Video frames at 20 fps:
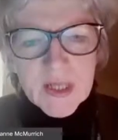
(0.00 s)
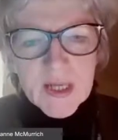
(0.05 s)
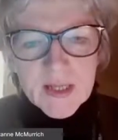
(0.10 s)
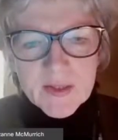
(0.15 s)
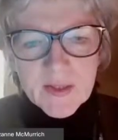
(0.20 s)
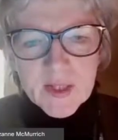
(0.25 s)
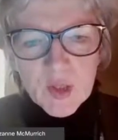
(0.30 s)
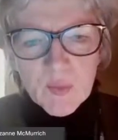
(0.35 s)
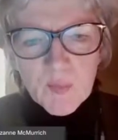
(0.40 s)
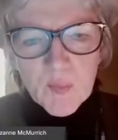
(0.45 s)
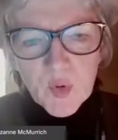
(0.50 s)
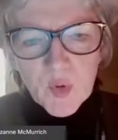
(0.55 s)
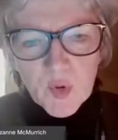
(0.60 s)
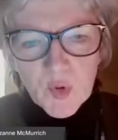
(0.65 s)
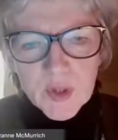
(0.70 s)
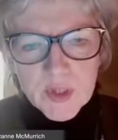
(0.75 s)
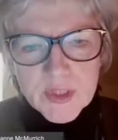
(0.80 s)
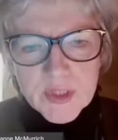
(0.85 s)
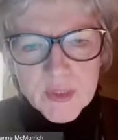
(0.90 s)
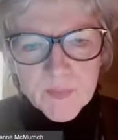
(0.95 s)
and the
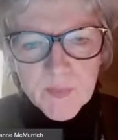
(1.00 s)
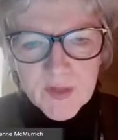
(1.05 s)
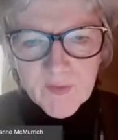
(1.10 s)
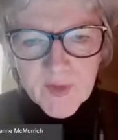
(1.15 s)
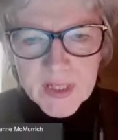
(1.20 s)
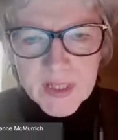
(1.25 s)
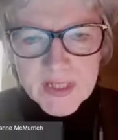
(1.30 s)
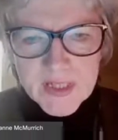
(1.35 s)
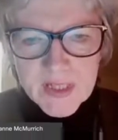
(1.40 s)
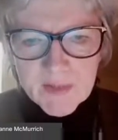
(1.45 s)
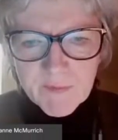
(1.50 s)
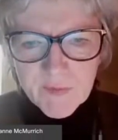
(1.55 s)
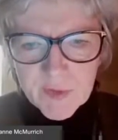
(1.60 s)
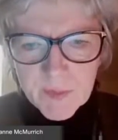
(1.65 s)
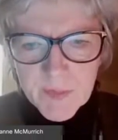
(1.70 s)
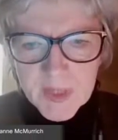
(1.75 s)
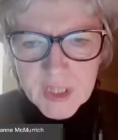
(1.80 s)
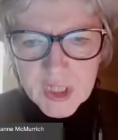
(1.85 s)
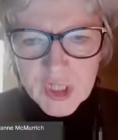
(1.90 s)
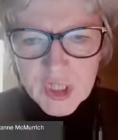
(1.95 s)
report provides
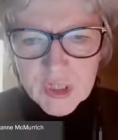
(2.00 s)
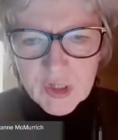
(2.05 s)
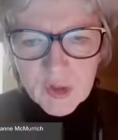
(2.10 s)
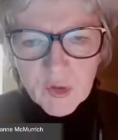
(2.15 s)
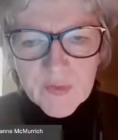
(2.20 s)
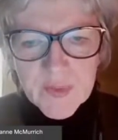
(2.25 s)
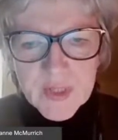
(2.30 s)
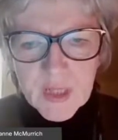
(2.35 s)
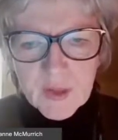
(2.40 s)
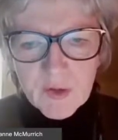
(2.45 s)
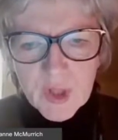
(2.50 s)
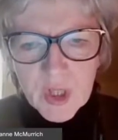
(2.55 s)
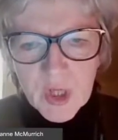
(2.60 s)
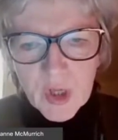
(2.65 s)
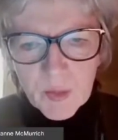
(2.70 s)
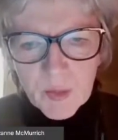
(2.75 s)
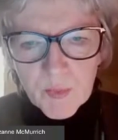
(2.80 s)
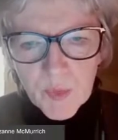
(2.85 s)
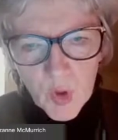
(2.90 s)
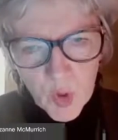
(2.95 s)
information on the
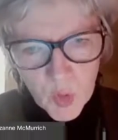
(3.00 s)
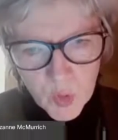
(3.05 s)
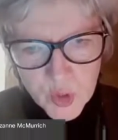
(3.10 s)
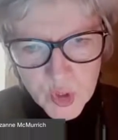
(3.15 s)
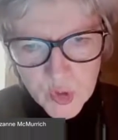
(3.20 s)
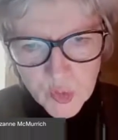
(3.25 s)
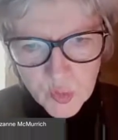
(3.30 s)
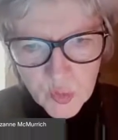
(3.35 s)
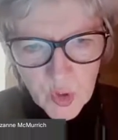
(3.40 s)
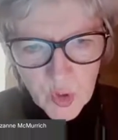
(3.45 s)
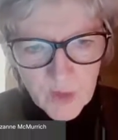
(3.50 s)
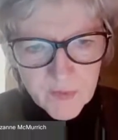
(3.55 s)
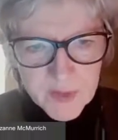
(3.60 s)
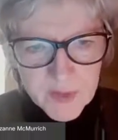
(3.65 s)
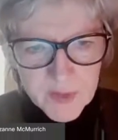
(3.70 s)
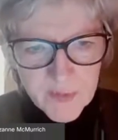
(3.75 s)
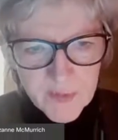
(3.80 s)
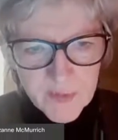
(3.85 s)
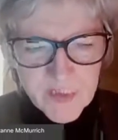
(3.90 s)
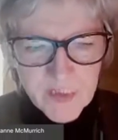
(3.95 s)
outcome also of the